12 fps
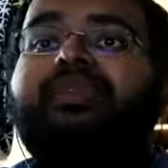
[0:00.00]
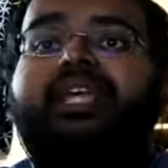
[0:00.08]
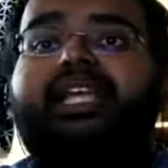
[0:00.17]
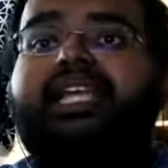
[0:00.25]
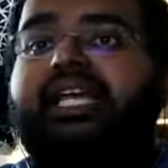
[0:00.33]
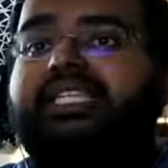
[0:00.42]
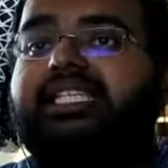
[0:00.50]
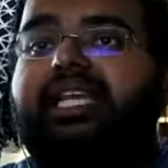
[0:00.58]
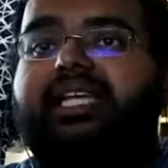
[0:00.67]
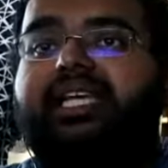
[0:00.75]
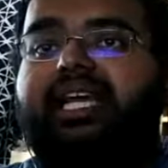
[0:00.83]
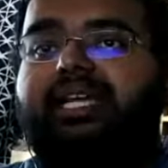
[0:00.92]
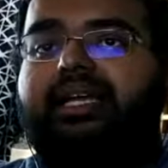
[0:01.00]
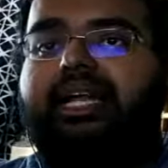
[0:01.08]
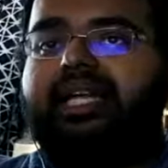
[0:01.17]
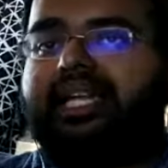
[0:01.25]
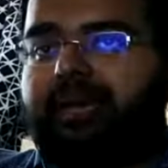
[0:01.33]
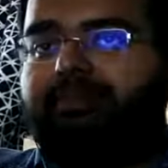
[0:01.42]

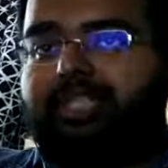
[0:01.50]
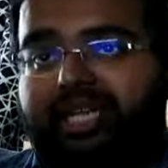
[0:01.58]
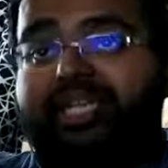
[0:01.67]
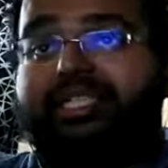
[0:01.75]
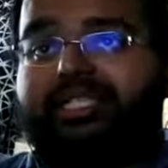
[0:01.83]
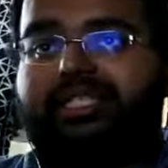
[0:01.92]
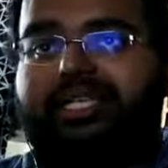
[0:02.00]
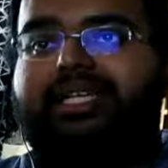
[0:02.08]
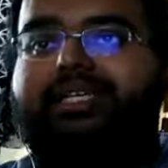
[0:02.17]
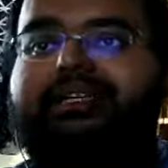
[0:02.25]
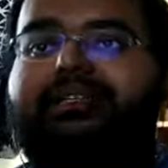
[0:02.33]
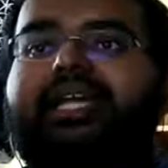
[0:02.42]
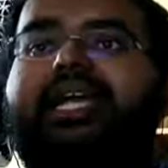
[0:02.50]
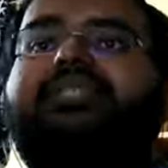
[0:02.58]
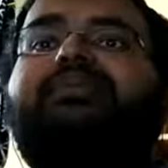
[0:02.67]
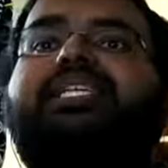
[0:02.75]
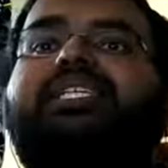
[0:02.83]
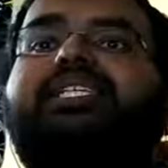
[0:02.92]
encapsulation in inert gas
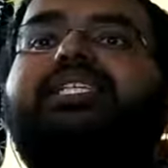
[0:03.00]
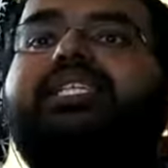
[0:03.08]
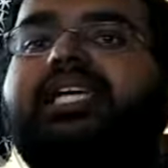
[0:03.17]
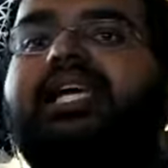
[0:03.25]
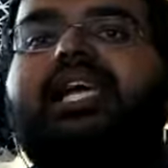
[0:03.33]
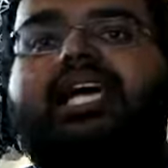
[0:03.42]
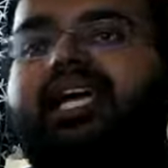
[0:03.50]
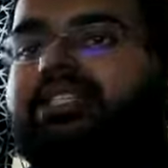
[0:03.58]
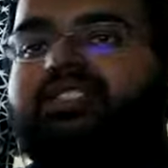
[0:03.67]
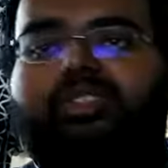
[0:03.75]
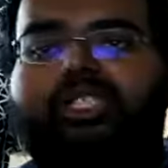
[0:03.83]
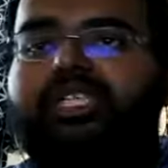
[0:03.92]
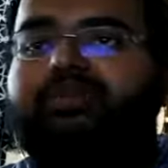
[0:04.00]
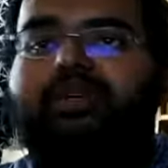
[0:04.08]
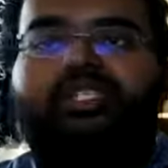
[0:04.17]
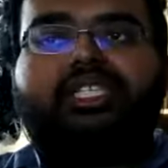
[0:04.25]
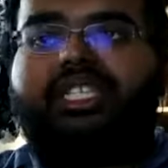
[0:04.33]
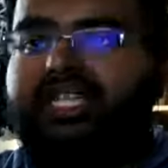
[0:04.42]
matrices, sol gel
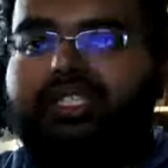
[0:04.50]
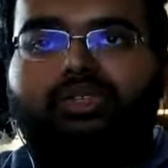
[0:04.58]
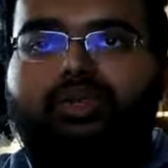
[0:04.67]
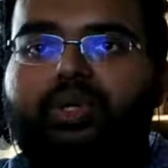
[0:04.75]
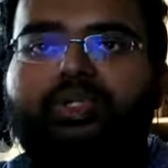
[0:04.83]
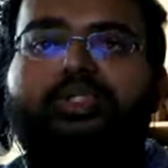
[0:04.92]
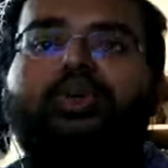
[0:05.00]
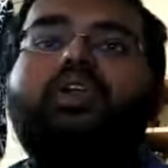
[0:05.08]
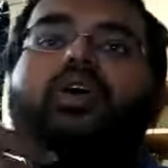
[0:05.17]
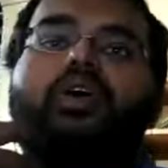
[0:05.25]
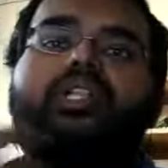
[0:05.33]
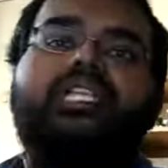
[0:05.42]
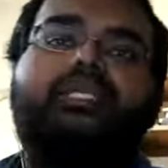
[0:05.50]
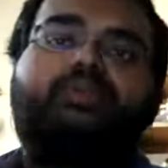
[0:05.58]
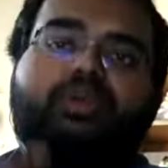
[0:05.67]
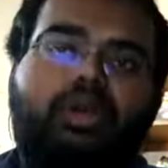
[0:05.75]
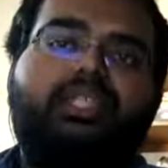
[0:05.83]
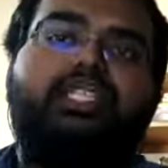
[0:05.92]
processing, so on. All these
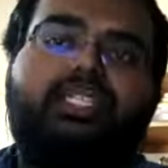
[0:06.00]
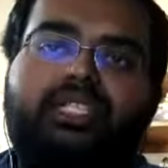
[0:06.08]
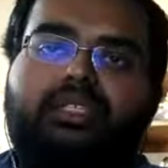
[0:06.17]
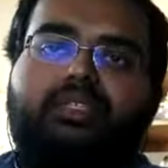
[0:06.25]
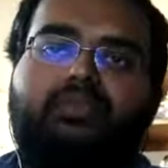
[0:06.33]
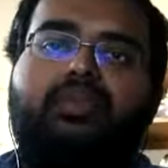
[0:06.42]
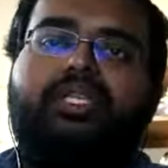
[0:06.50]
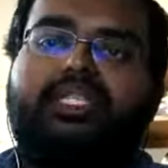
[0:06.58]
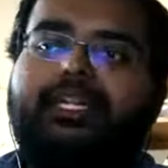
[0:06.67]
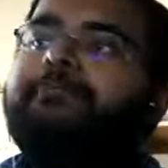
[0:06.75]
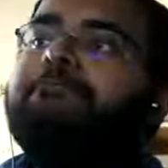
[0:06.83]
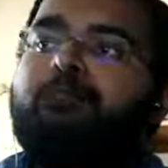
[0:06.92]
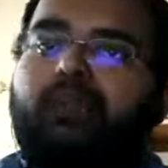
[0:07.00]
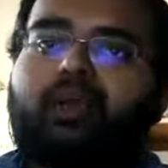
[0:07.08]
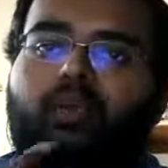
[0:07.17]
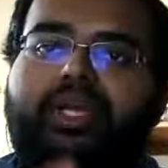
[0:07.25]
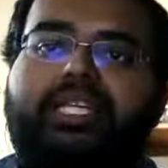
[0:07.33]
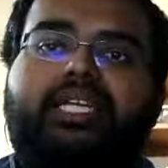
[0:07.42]
processes which
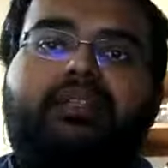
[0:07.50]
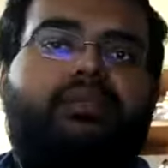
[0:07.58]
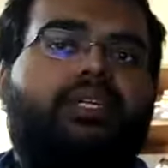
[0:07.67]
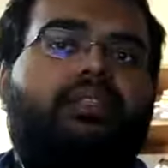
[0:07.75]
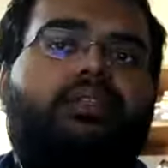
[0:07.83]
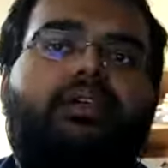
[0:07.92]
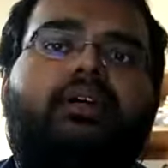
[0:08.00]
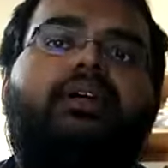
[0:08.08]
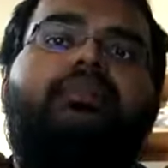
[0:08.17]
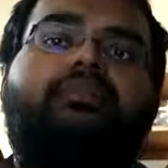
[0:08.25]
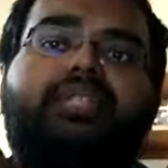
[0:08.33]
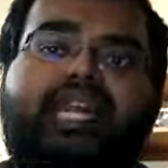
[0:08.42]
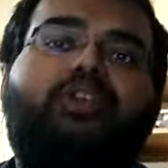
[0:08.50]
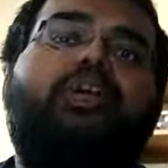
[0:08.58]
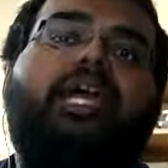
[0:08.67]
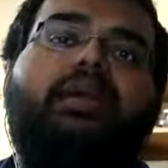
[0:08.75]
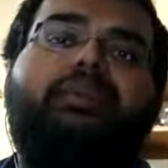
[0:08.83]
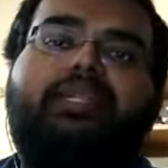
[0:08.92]
we deal with tend to
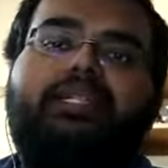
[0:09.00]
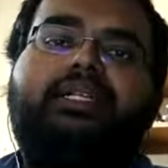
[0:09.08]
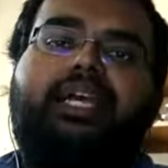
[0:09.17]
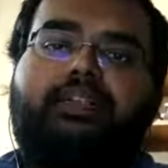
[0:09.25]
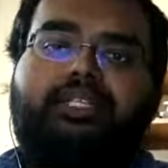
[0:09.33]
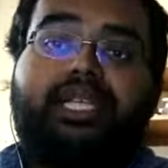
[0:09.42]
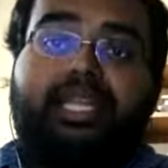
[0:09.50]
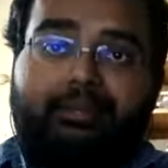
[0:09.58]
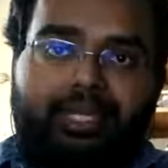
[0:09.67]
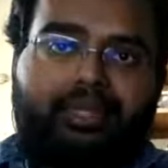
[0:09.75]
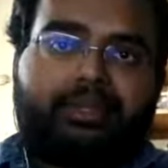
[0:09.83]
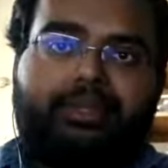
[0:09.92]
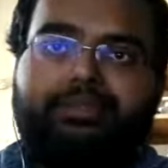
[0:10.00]
happen in the nanoscale method.